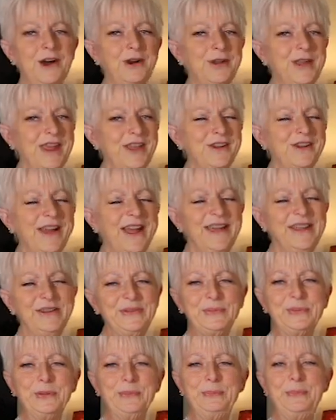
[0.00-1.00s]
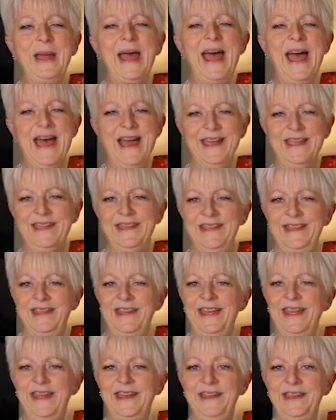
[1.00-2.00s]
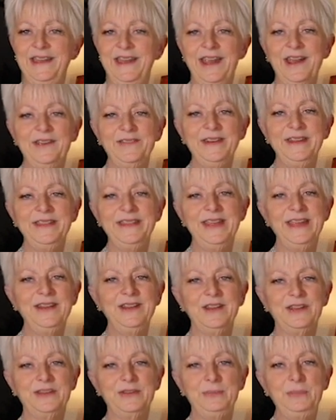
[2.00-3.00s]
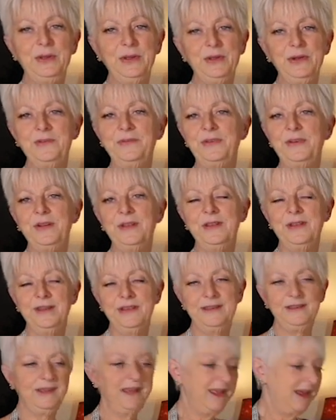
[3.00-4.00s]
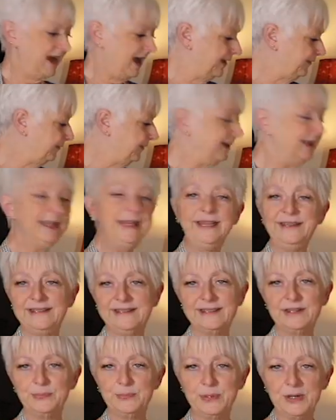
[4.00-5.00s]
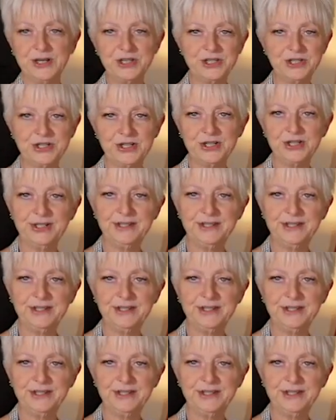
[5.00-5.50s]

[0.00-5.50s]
Okay, you guys, we're back, and everything looks beautiful, and I've released the pressure